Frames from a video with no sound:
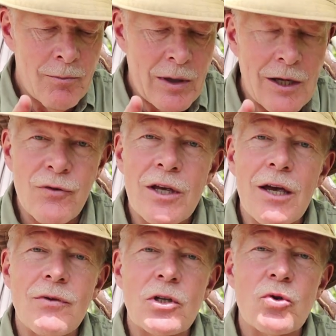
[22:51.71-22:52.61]
But if you
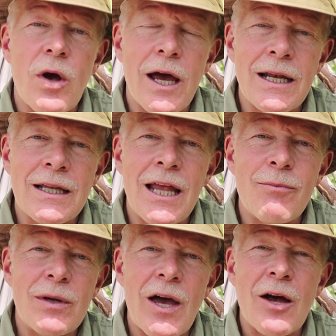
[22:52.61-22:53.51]
give it a try,
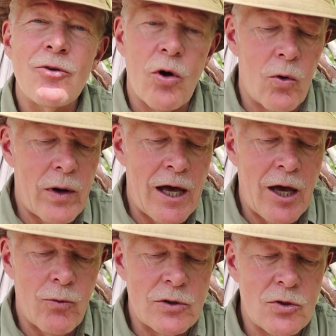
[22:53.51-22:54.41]
let me know
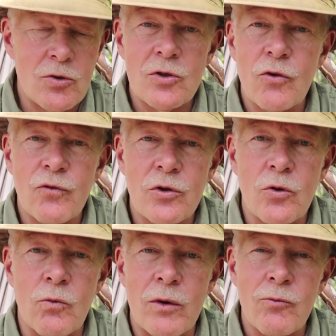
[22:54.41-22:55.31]
how it turned out for
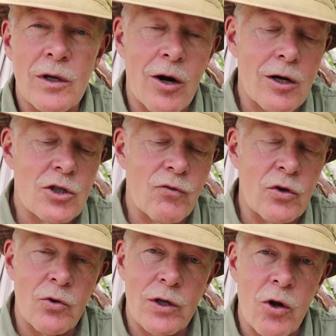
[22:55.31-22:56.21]
you, what, regardless if
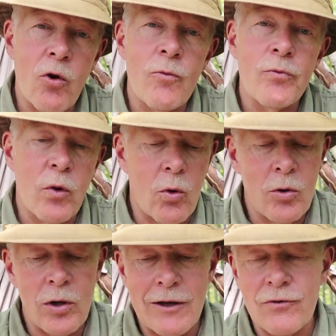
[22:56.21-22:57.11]
you do it at home
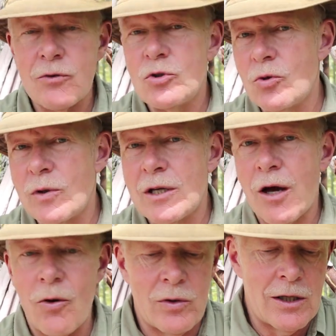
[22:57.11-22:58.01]
or if you do it
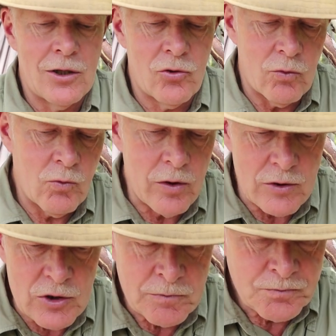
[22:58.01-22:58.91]
out in the
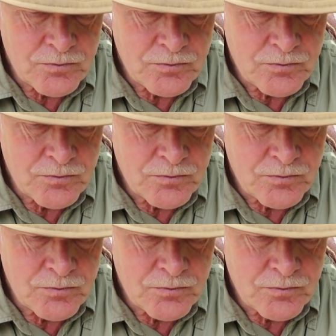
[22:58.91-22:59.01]
woods.